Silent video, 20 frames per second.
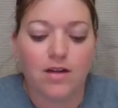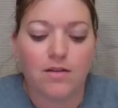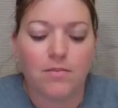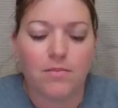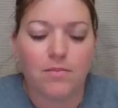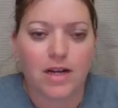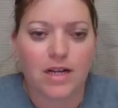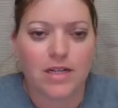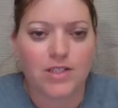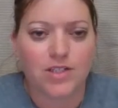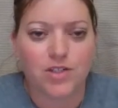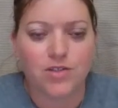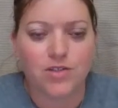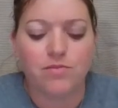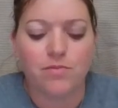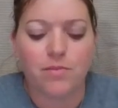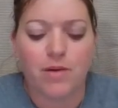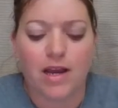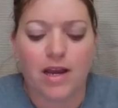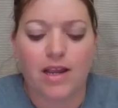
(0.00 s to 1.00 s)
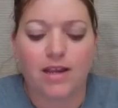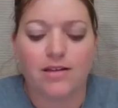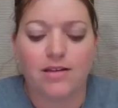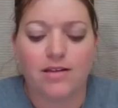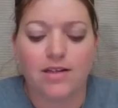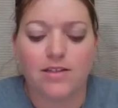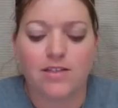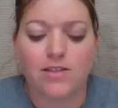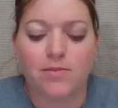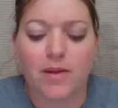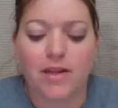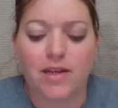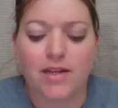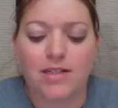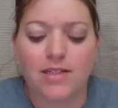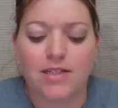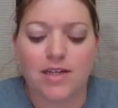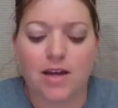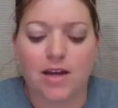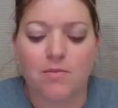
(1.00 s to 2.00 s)
But I do mind his
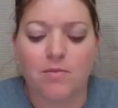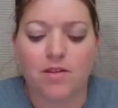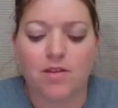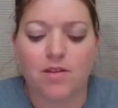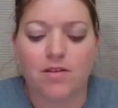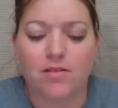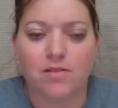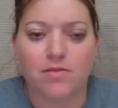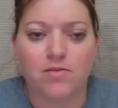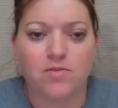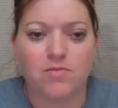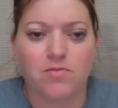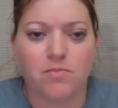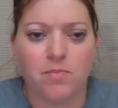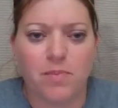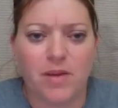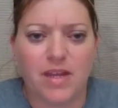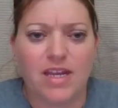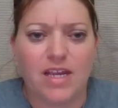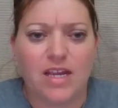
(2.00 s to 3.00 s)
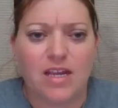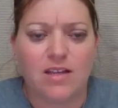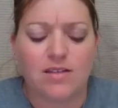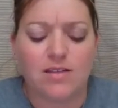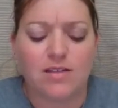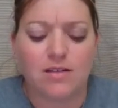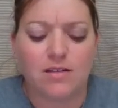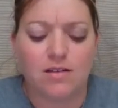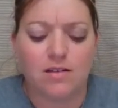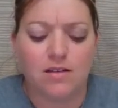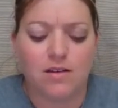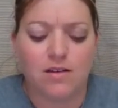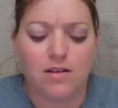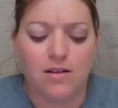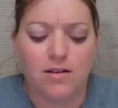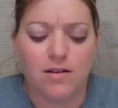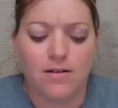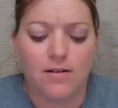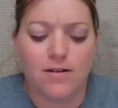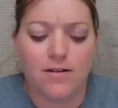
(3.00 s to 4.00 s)
spending time with all those biddies.
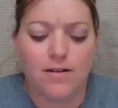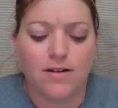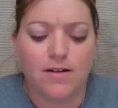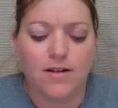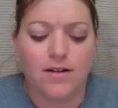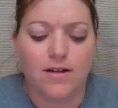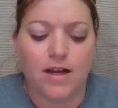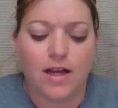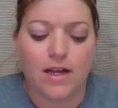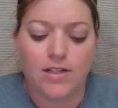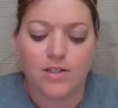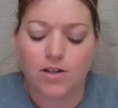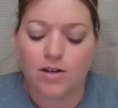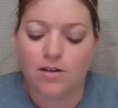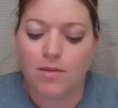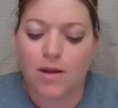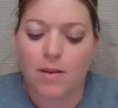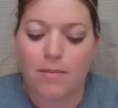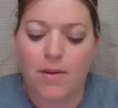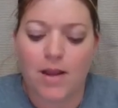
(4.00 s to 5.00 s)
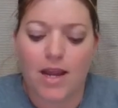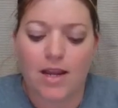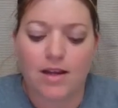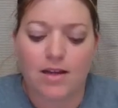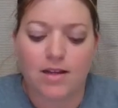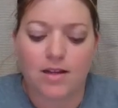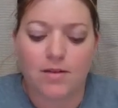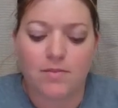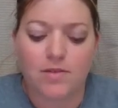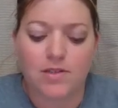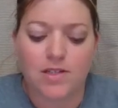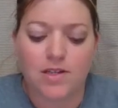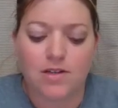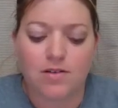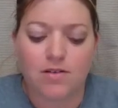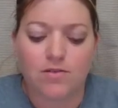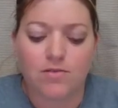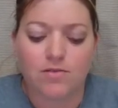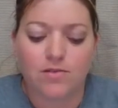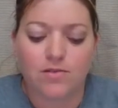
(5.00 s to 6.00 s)
I turn my back on him as he
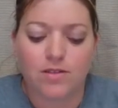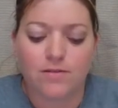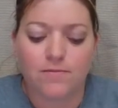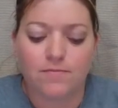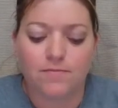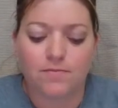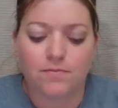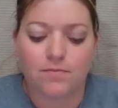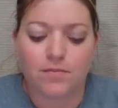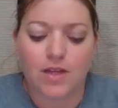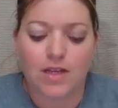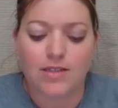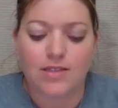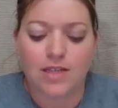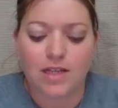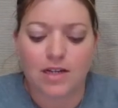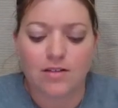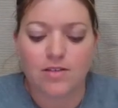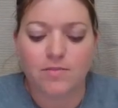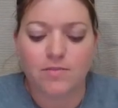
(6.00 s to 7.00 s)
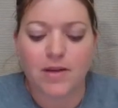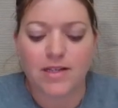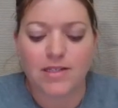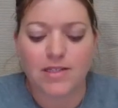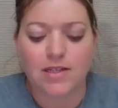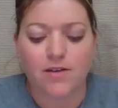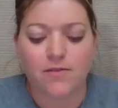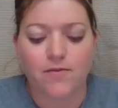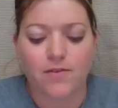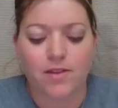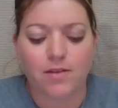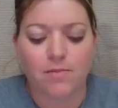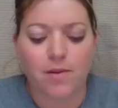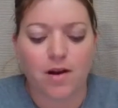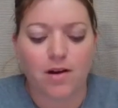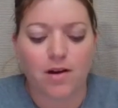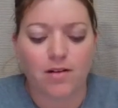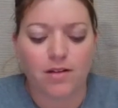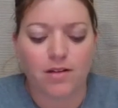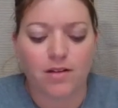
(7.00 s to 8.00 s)
goes. I settle myself in the
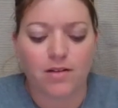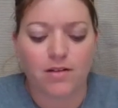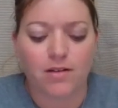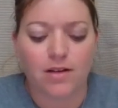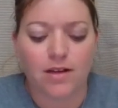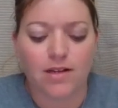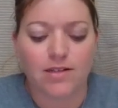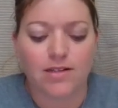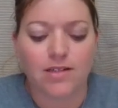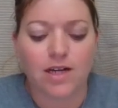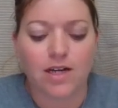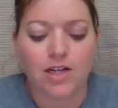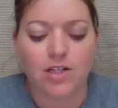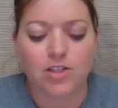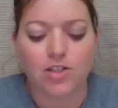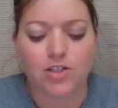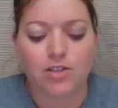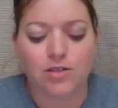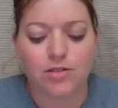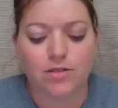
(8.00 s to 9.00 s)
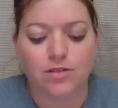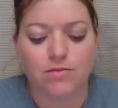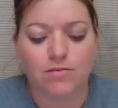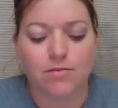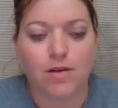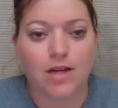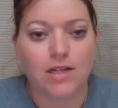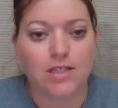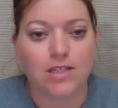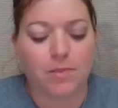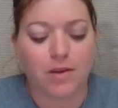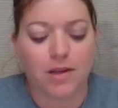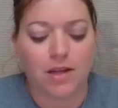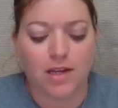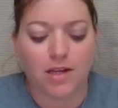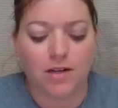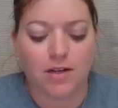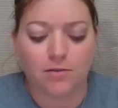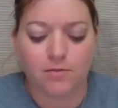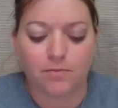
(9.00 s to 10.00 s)
parlor and touch Ma's
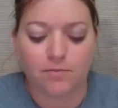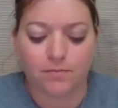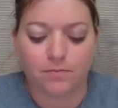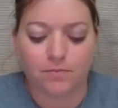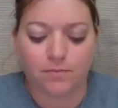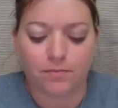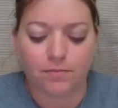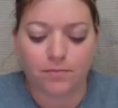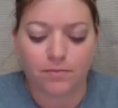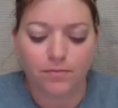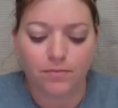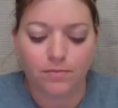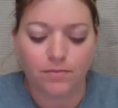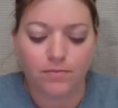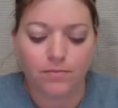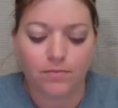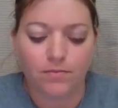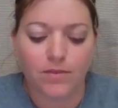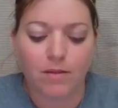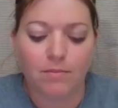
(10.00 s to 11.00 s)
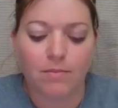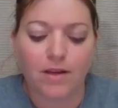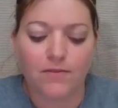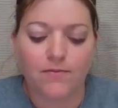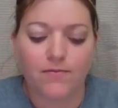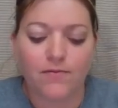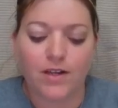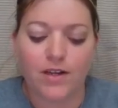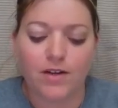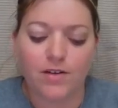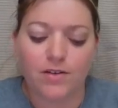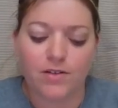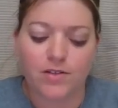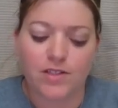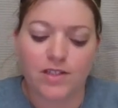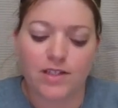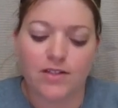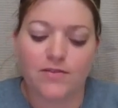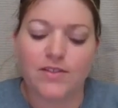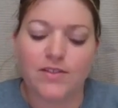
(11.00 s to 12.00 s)
piano. My
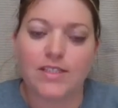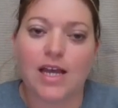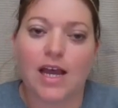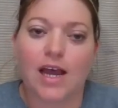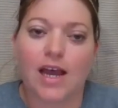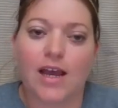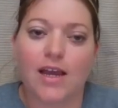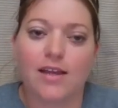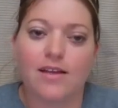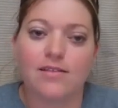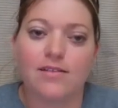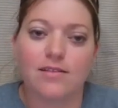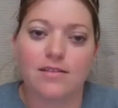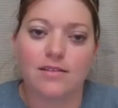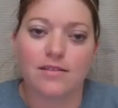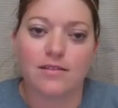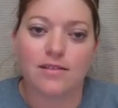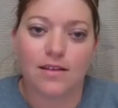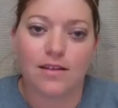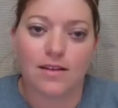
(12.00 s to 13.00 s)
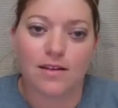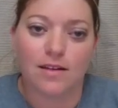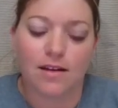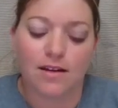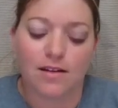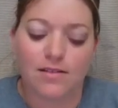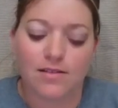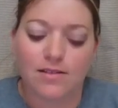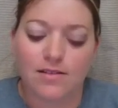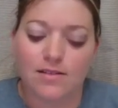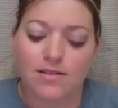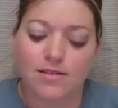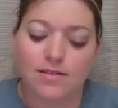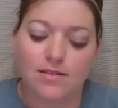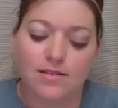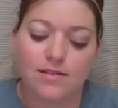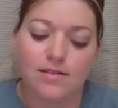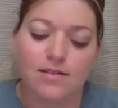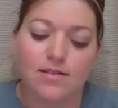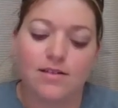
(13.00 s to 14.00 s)
fingers leave sighs in the dust.
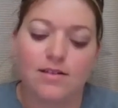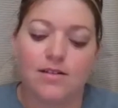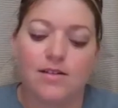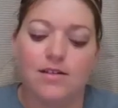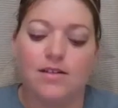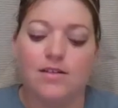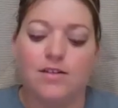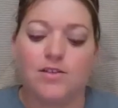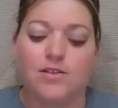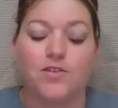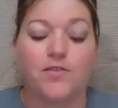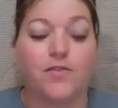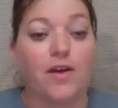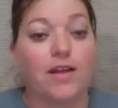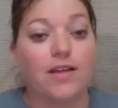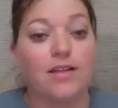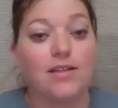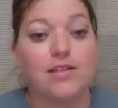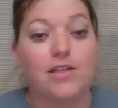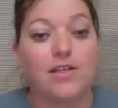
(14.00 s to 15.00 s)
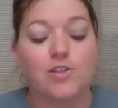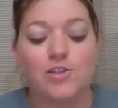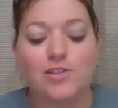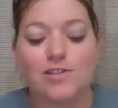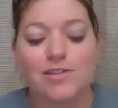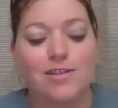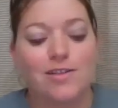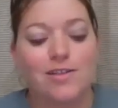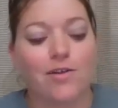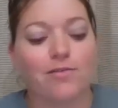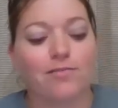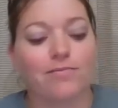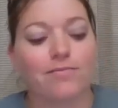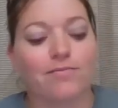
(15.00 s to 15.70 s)
She finally touches it though.